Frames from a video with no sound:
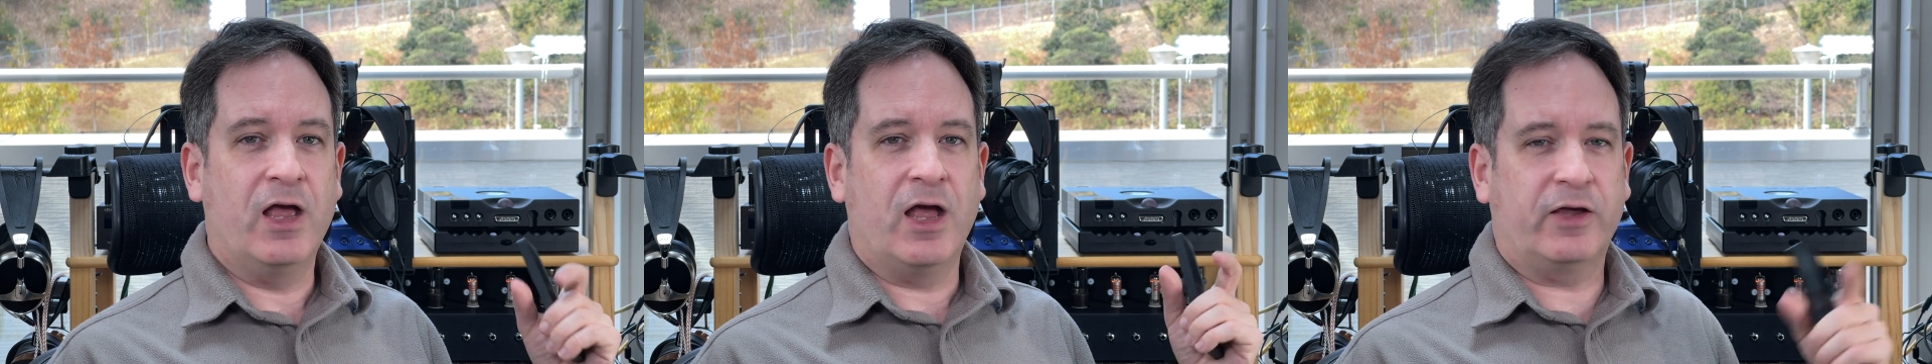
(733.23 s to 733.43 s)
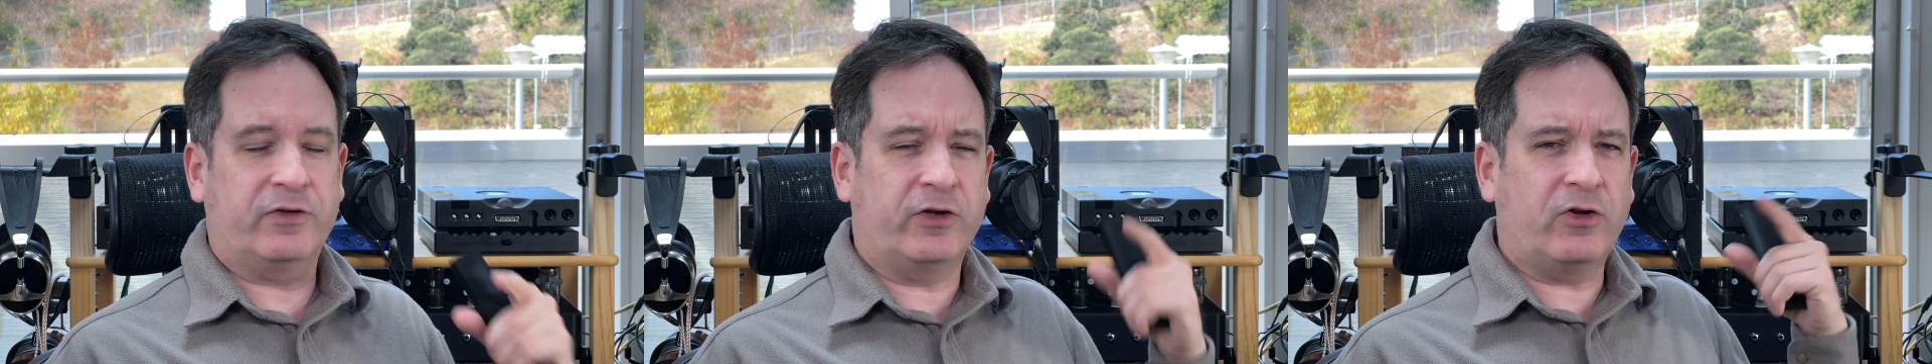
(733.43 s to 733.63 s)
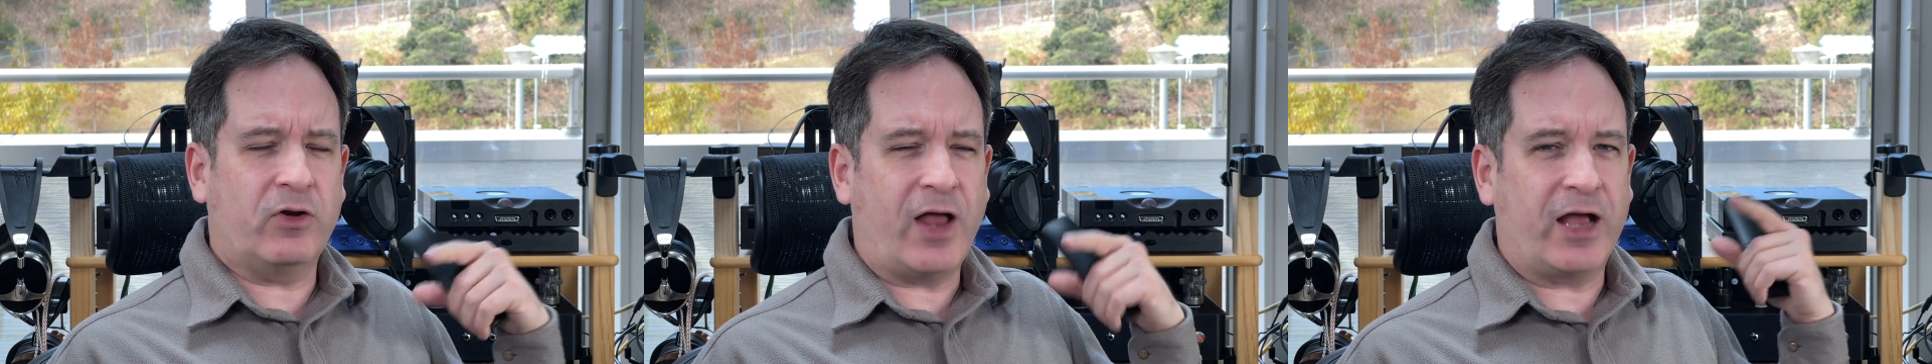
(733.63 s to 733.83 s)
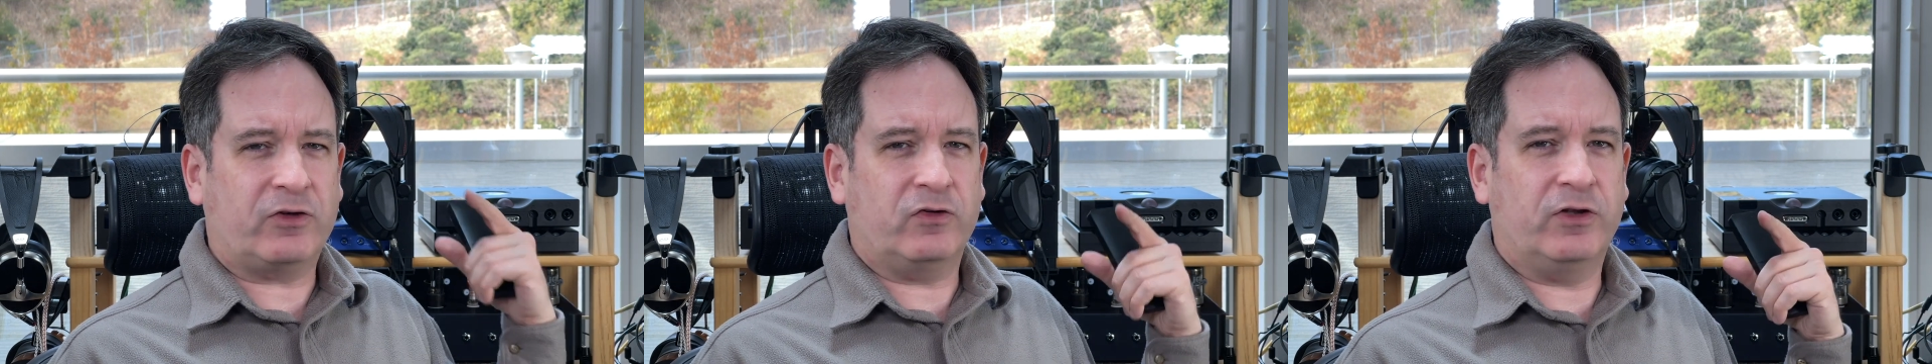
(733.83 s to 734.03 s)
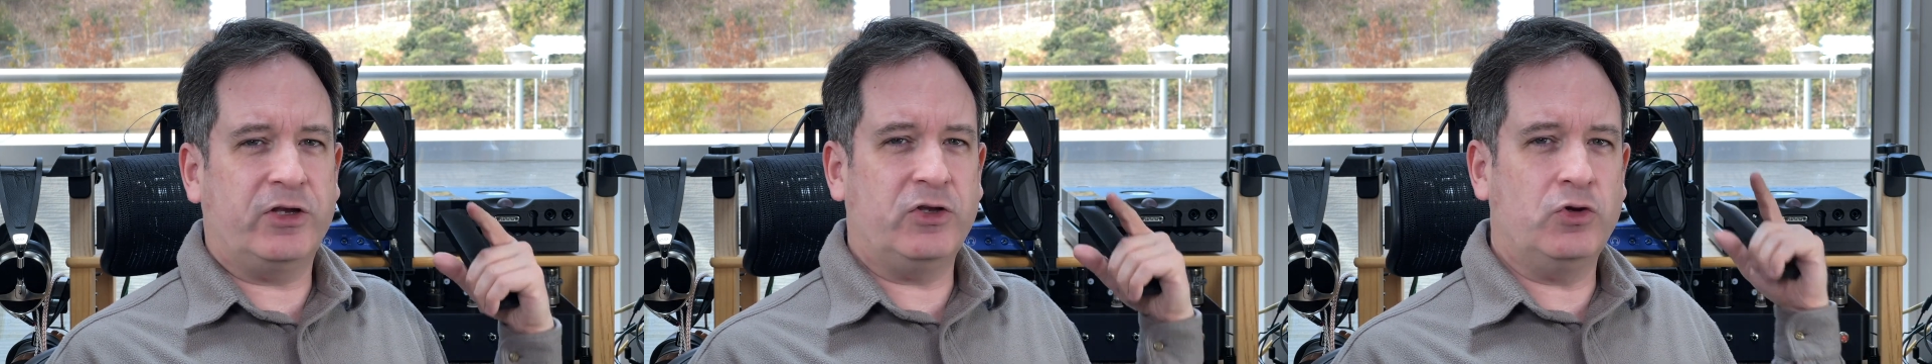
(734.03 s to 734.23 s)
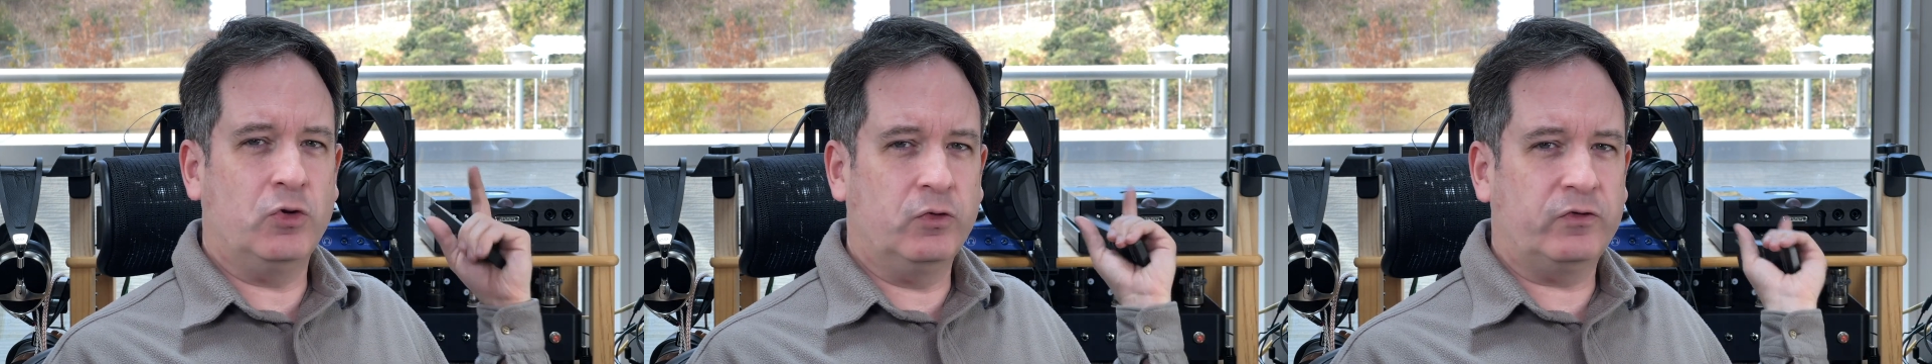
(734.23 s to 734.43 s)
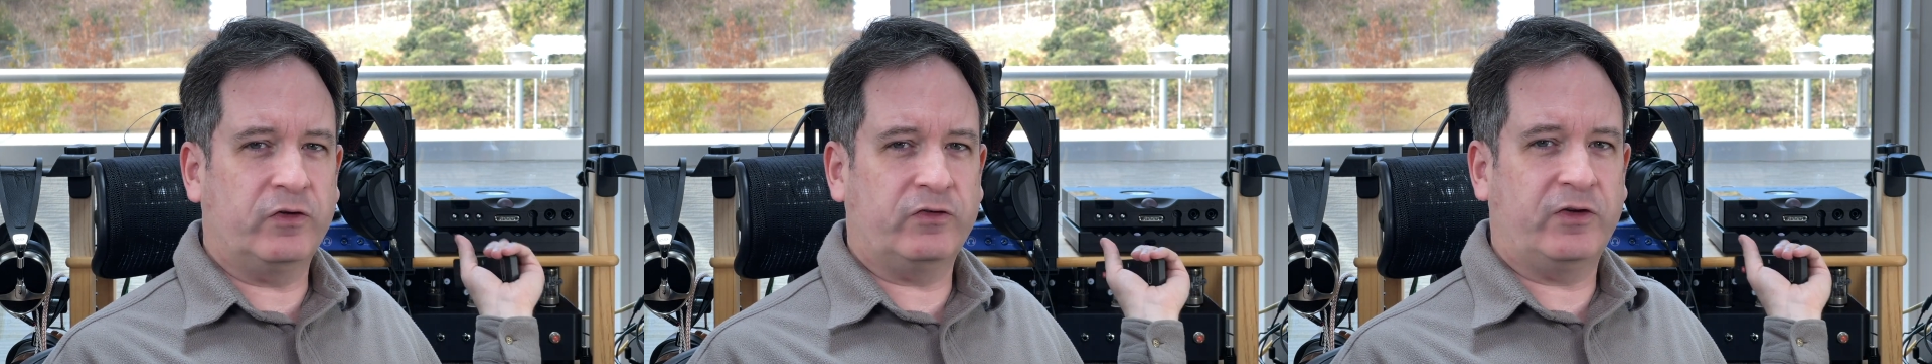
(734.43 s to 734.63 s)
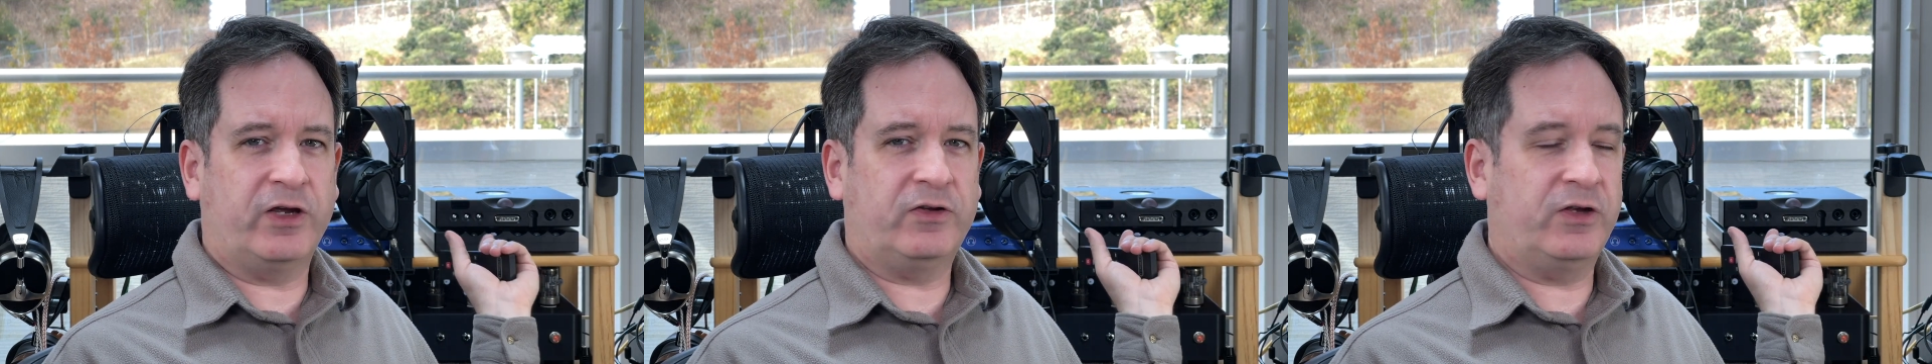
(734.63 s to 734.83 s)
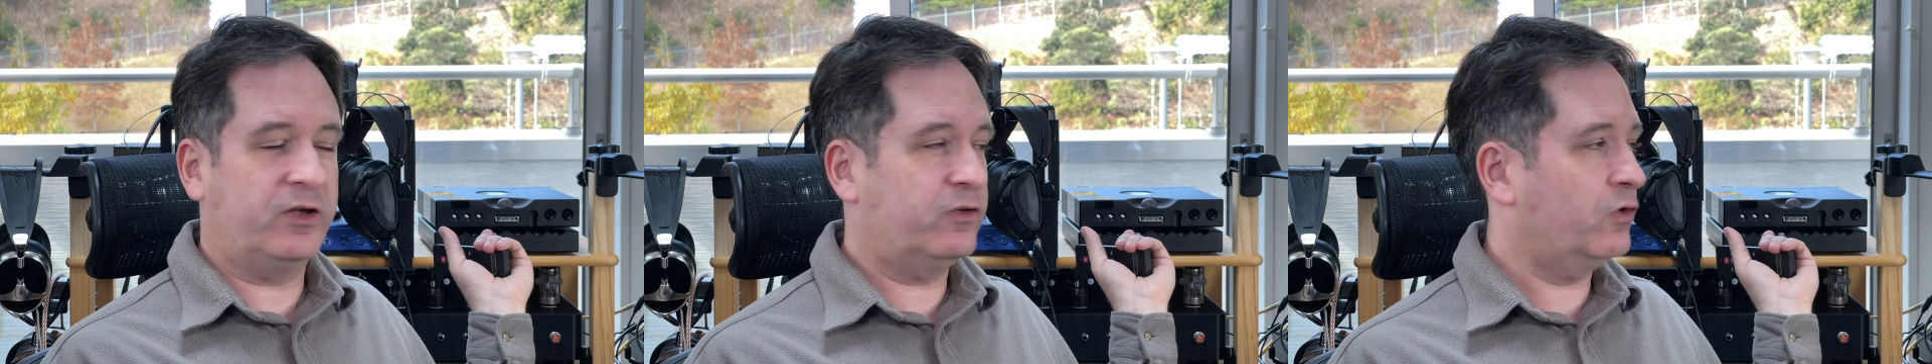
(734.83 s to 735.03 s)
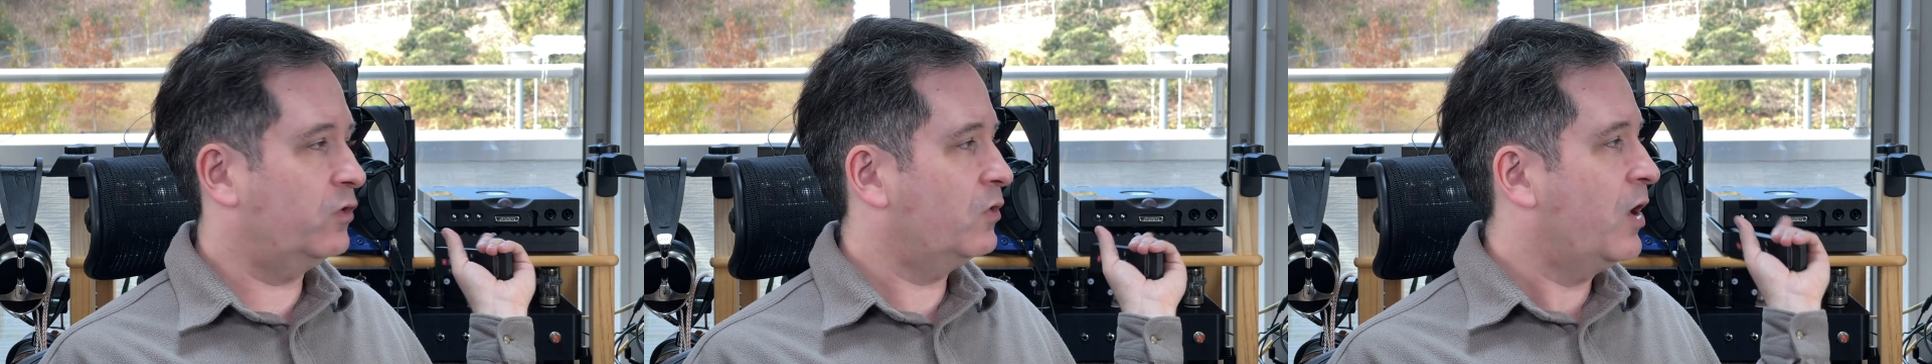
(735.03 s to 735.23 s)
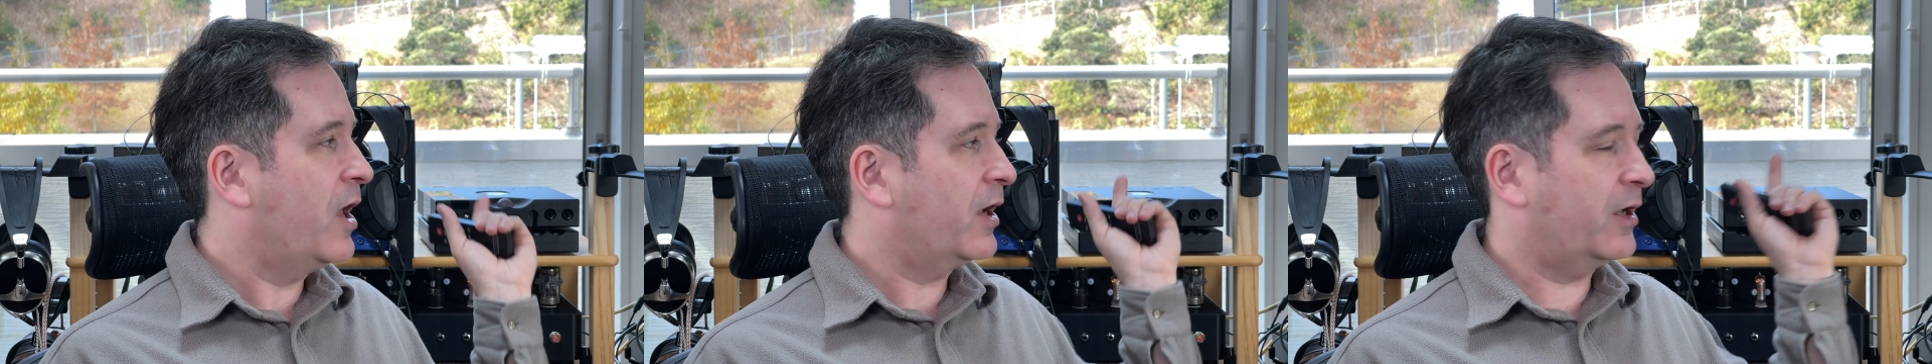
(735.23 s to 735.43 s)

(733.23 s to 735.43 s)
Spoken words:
As I don't actually use the TT2